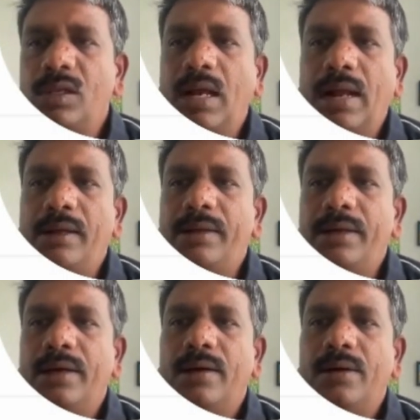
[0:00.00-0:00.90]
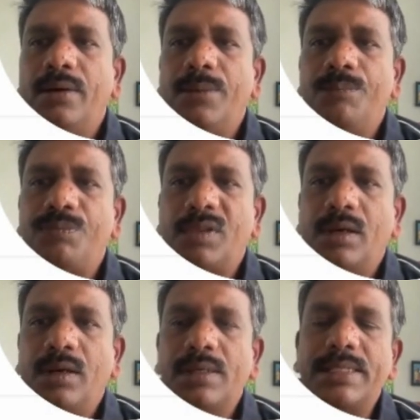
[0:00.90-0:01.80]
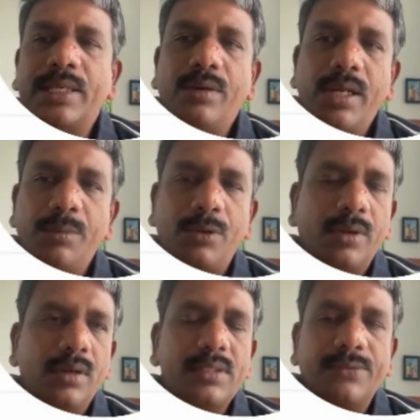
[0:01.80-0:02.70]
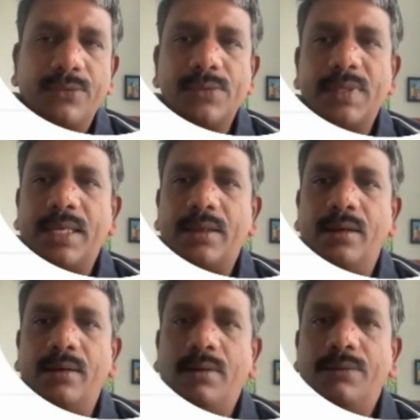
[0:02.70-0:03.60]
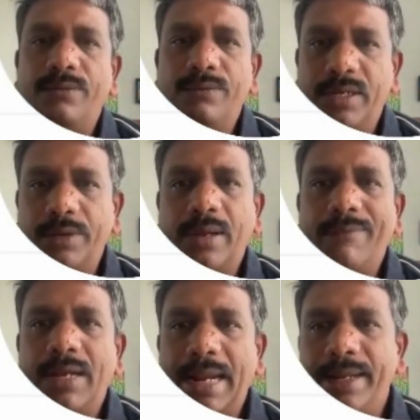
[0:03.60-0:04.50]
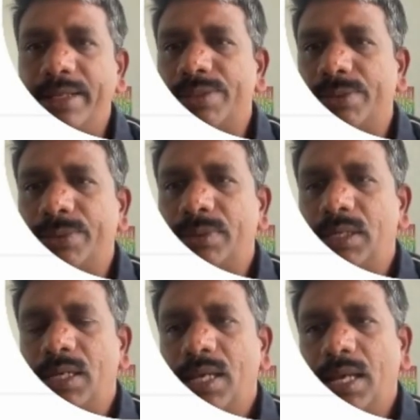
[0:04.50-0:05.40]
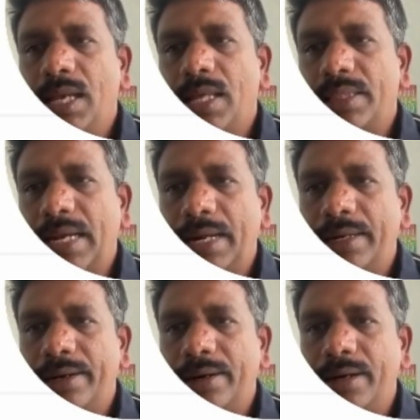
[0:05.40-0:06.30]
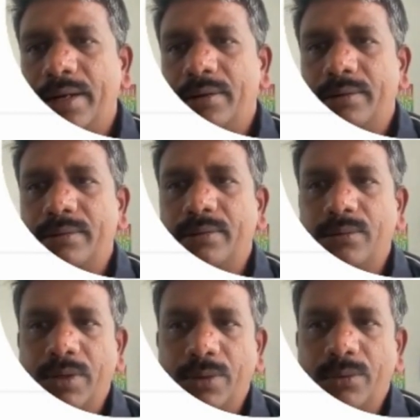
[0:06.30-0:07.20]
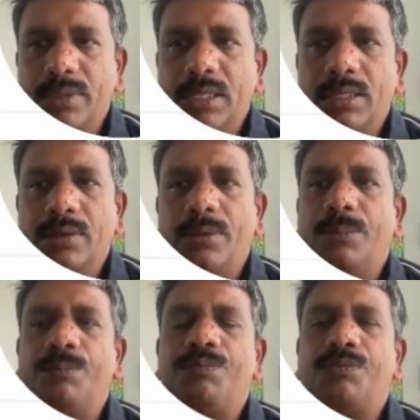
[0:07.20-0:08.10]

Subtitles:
And security protocols, of course, like when you have a landing zone, then the